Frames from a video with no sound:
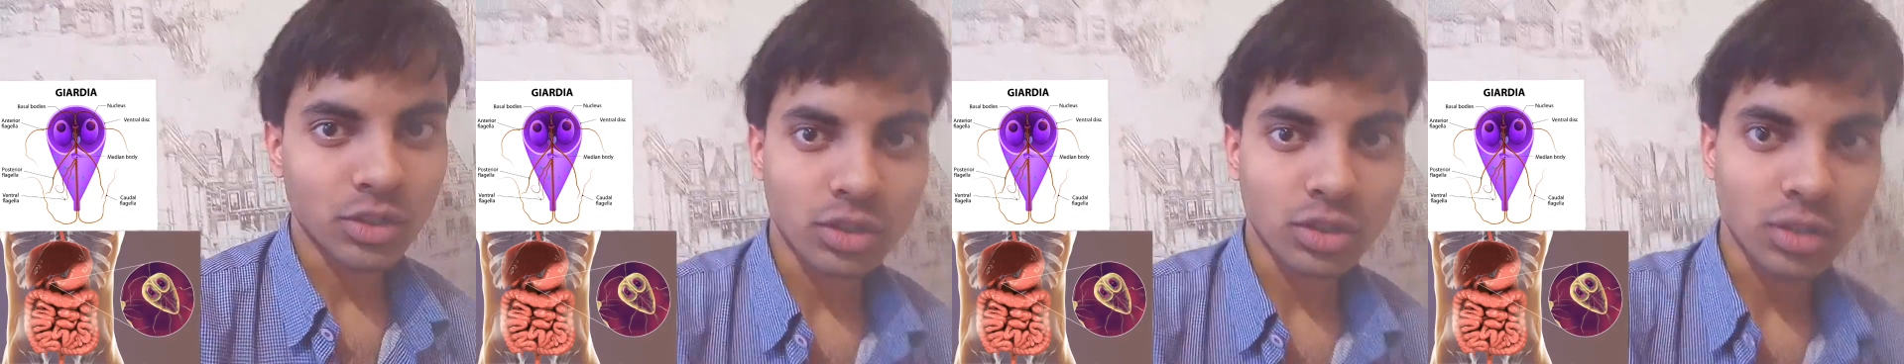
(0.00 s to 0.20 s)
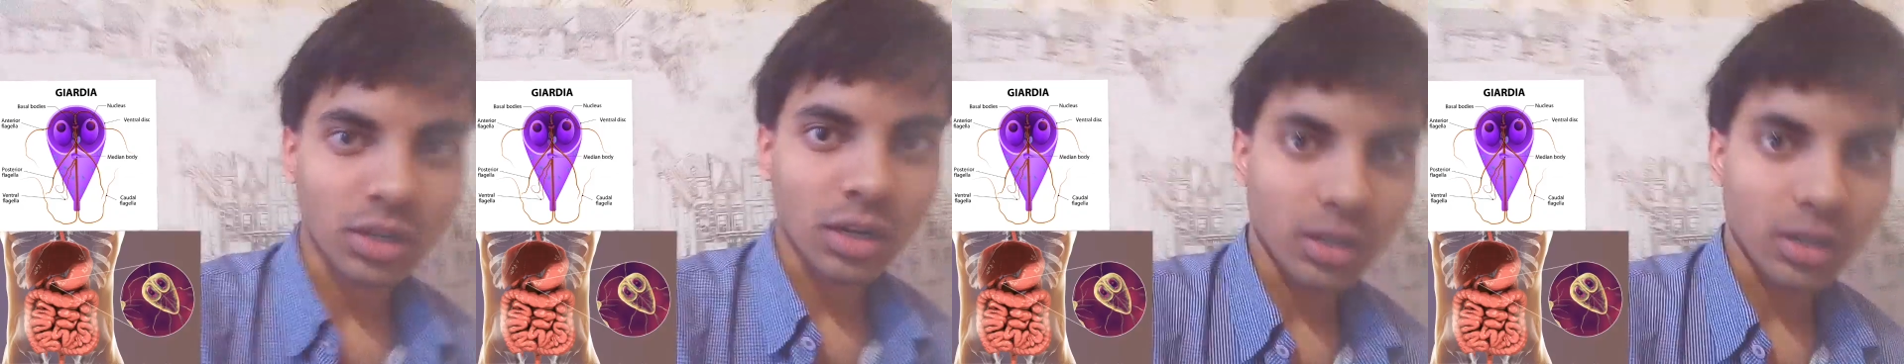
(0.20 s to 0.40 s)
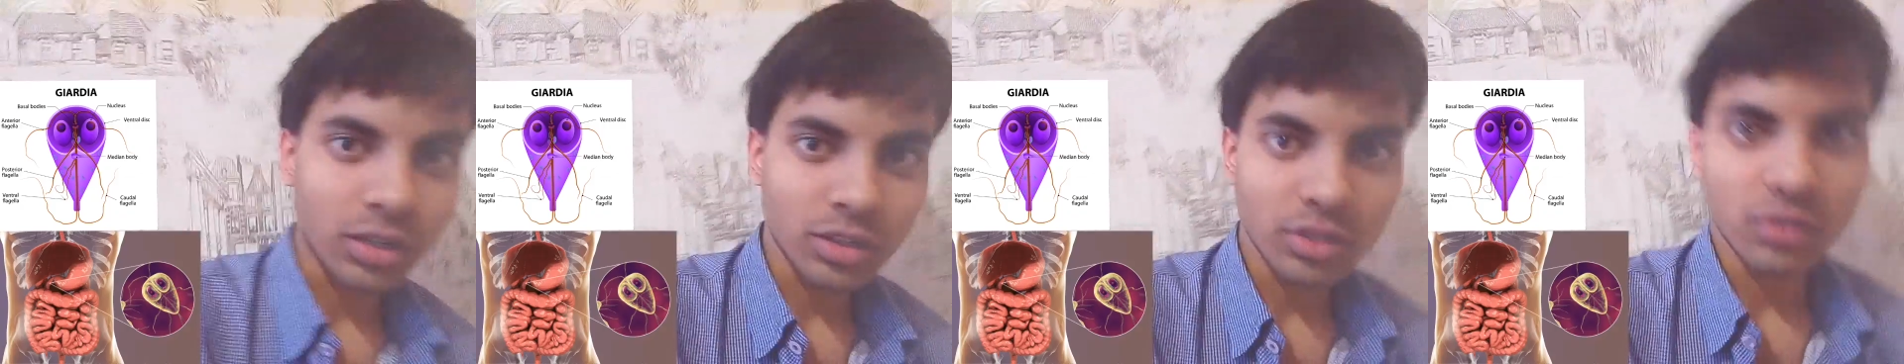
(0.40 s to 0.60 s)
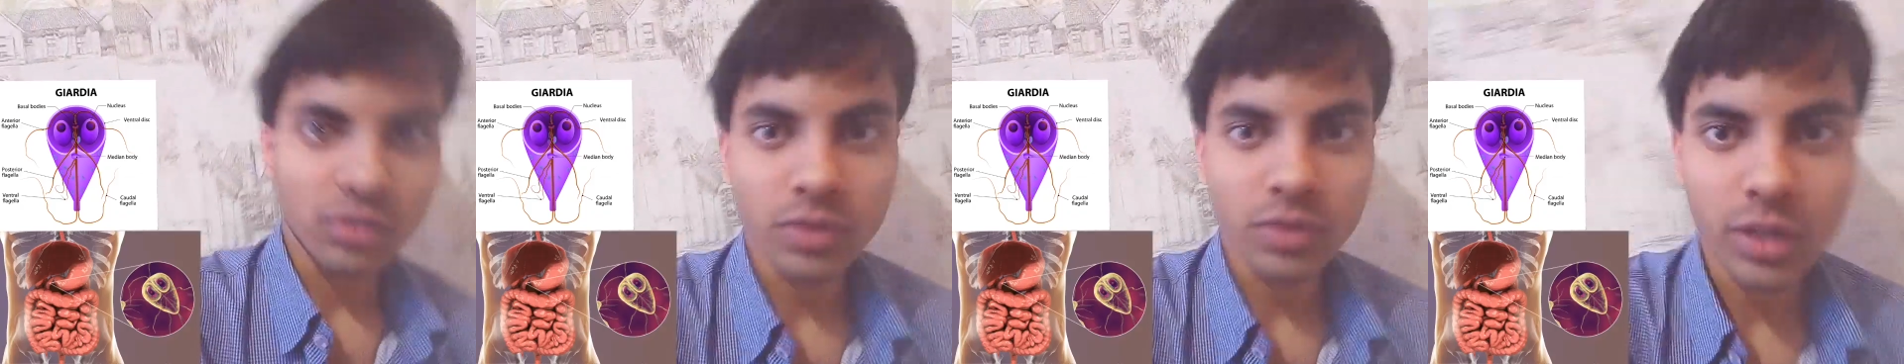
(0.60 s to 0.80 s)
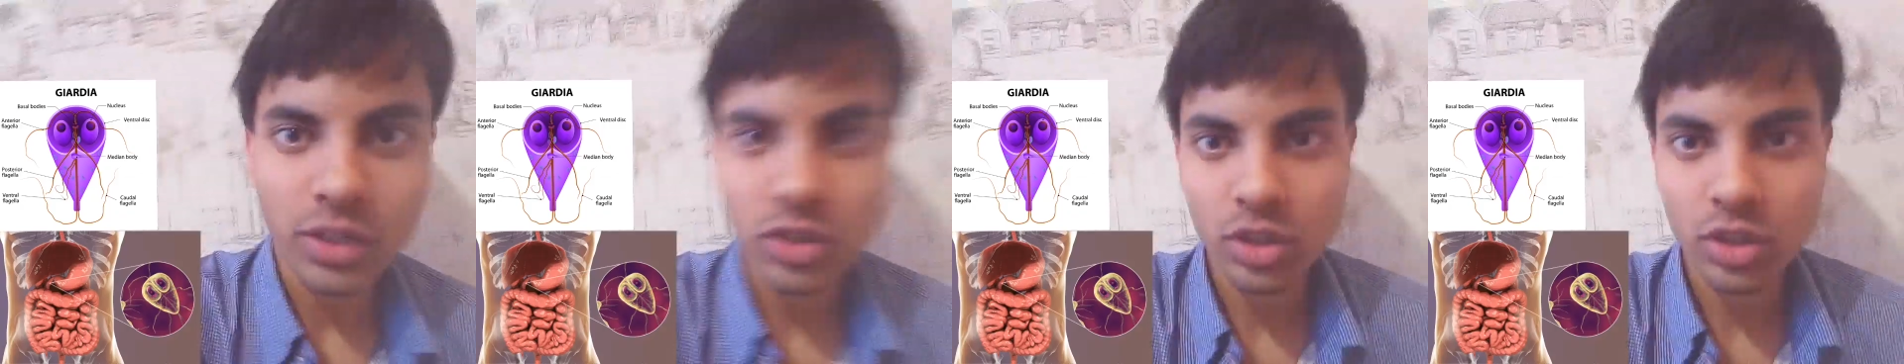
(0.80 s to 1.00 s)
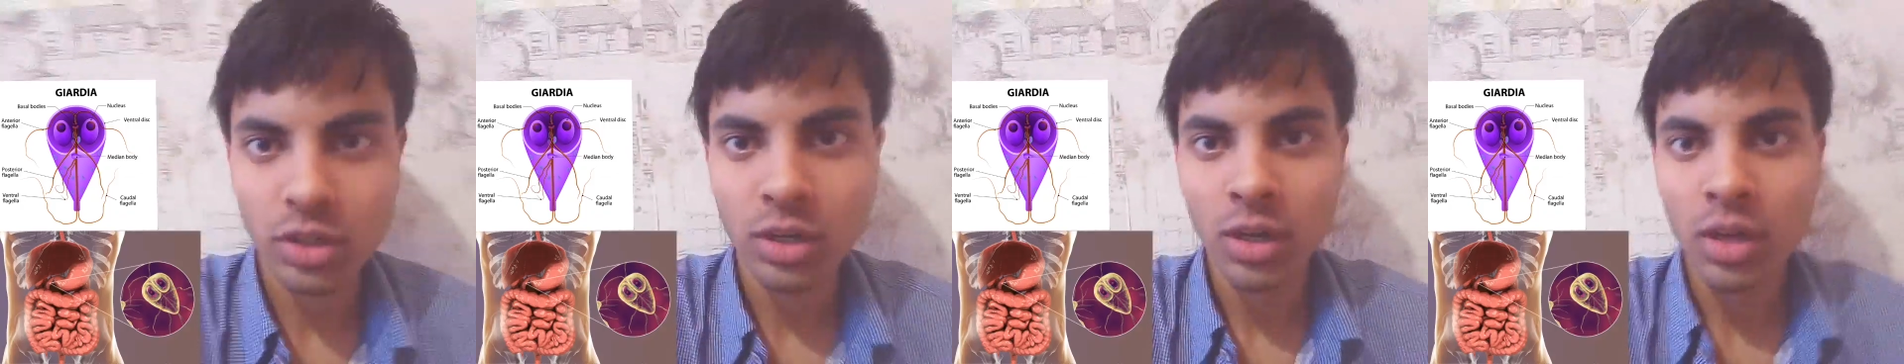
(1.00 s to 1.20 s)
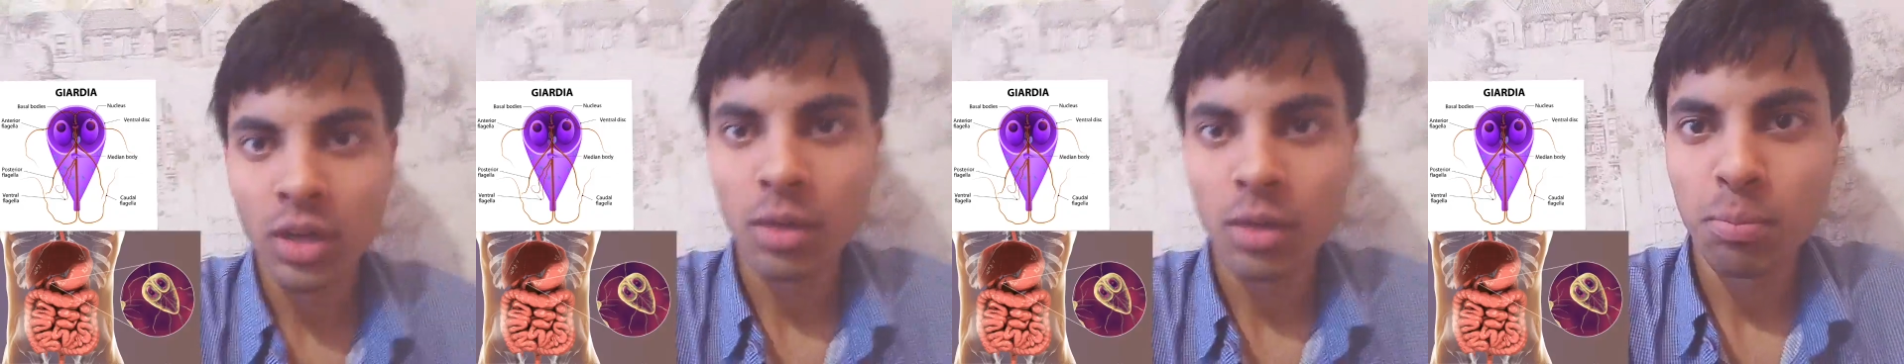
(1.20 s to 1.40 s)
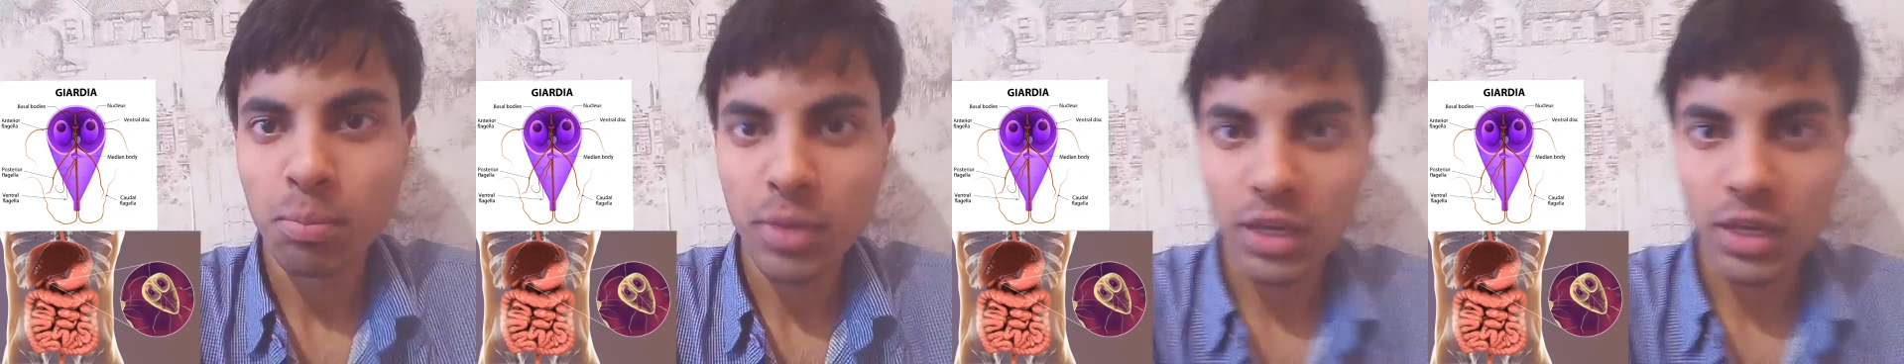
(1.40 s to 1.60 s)
intestinalis infection
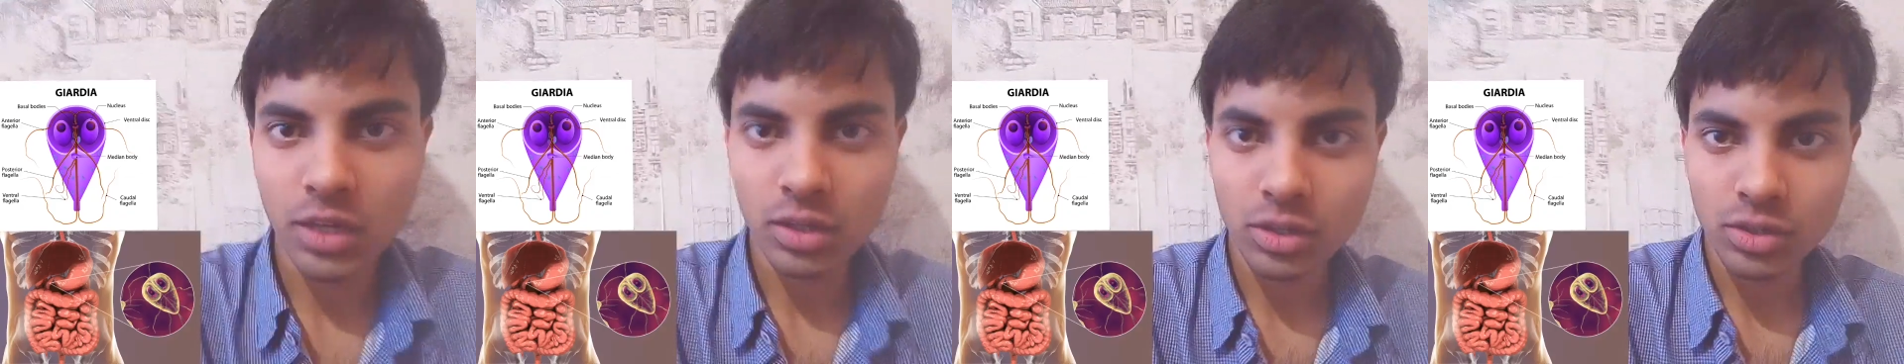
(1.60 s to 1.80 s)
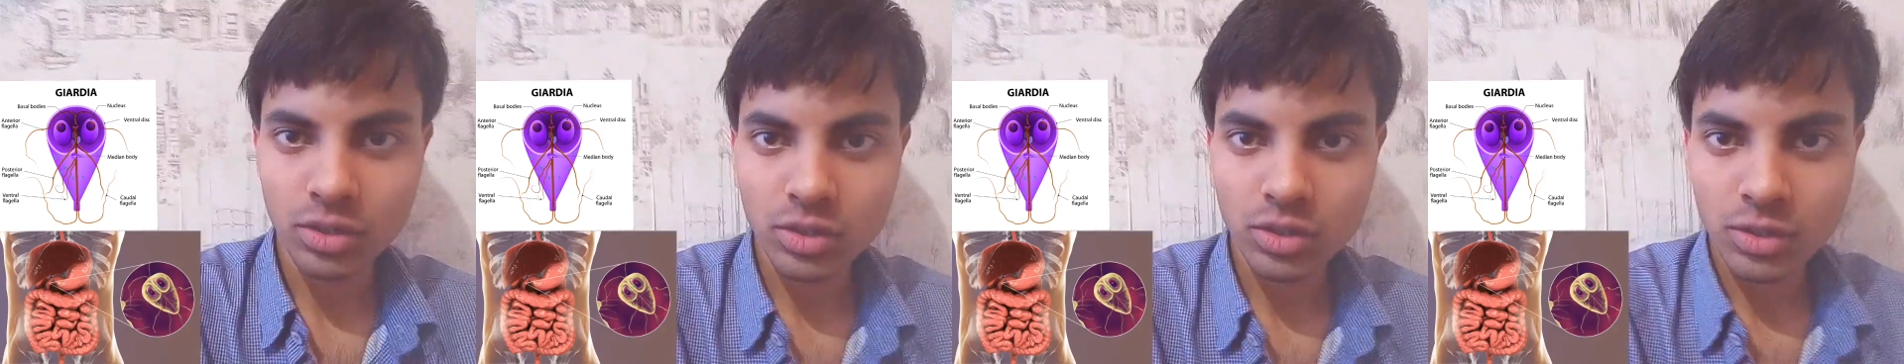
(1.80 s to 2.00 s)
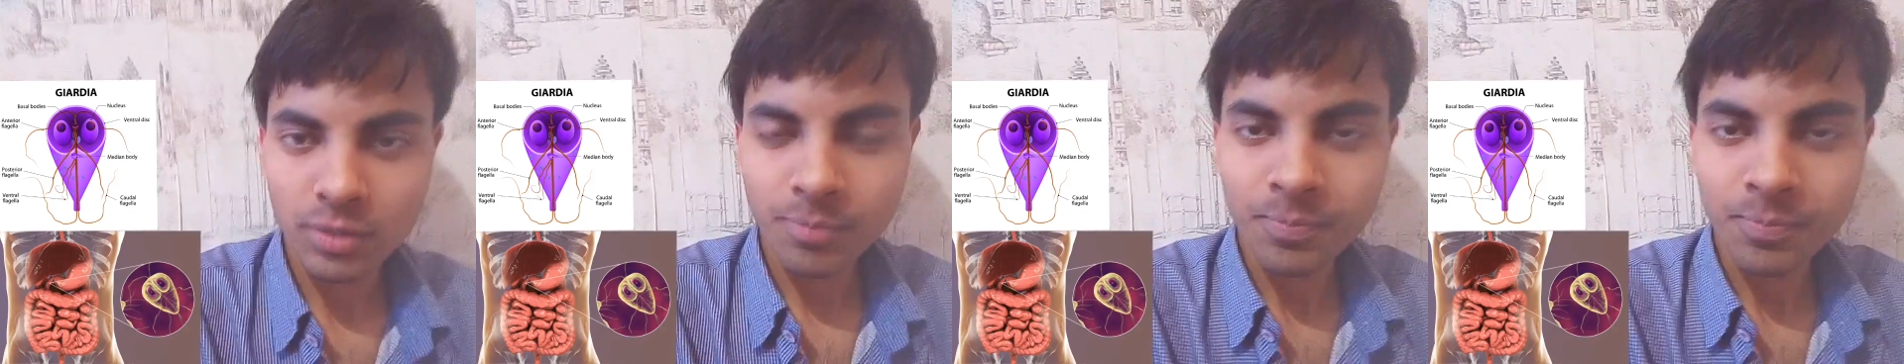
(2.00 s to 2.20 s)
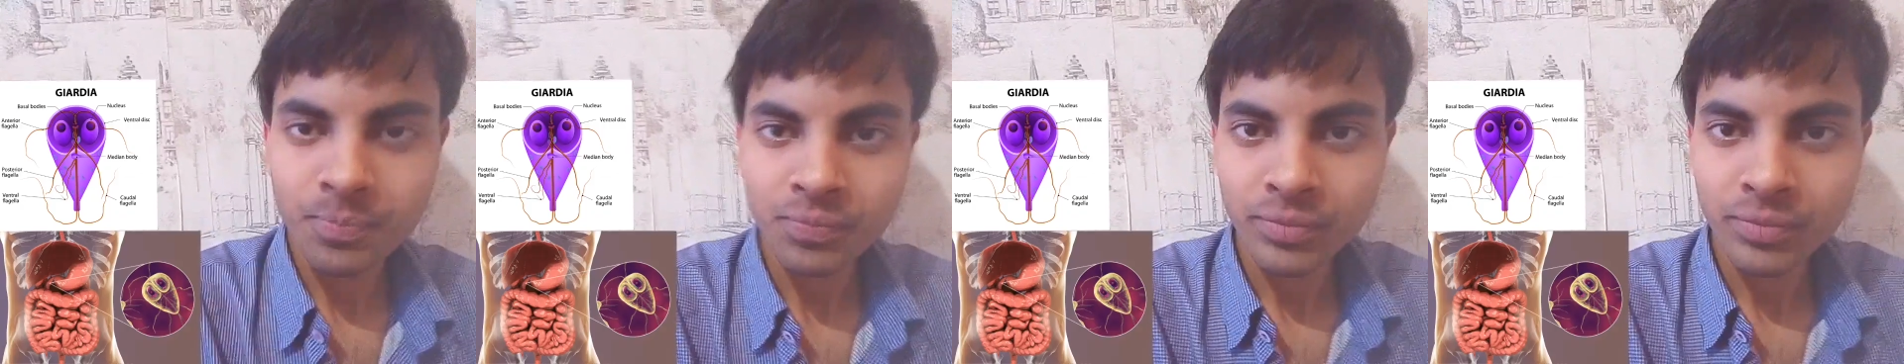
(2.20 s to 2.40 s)
because